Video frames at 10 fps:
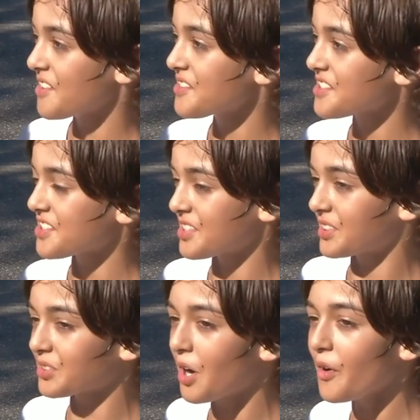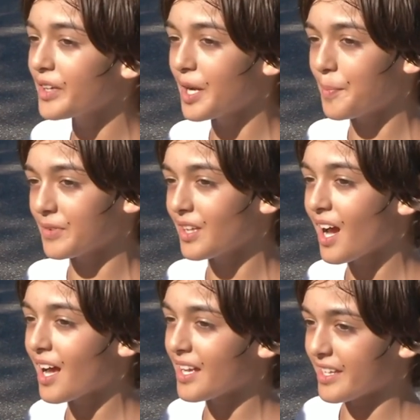I was throwing up a
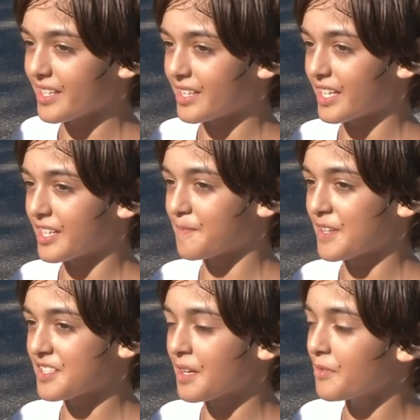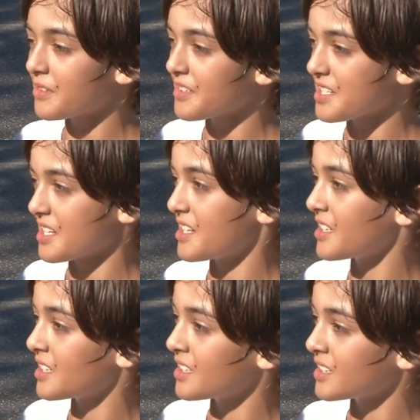lot and like my stomach was
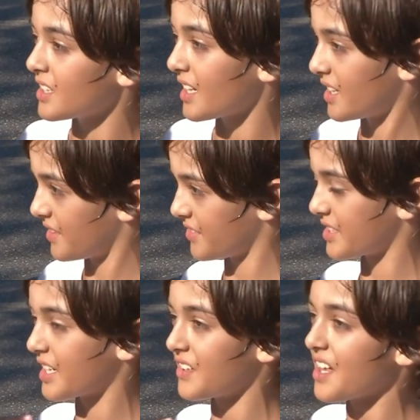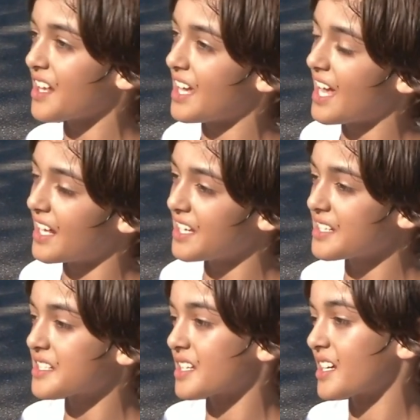ill. I would get a lot of
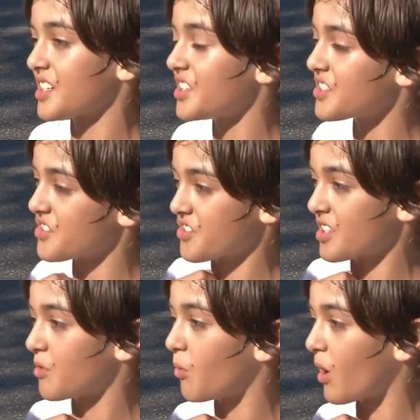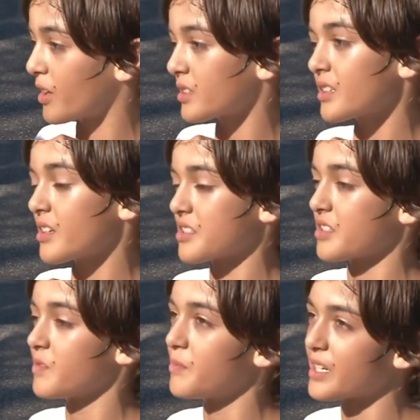headaches and I couldn't drink water, else
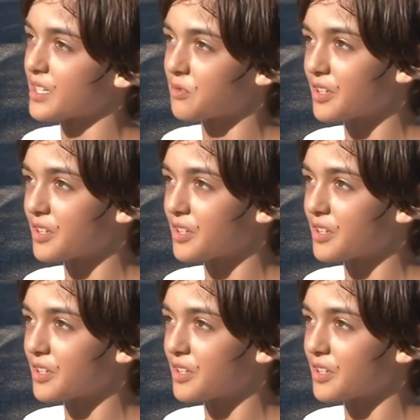it would make it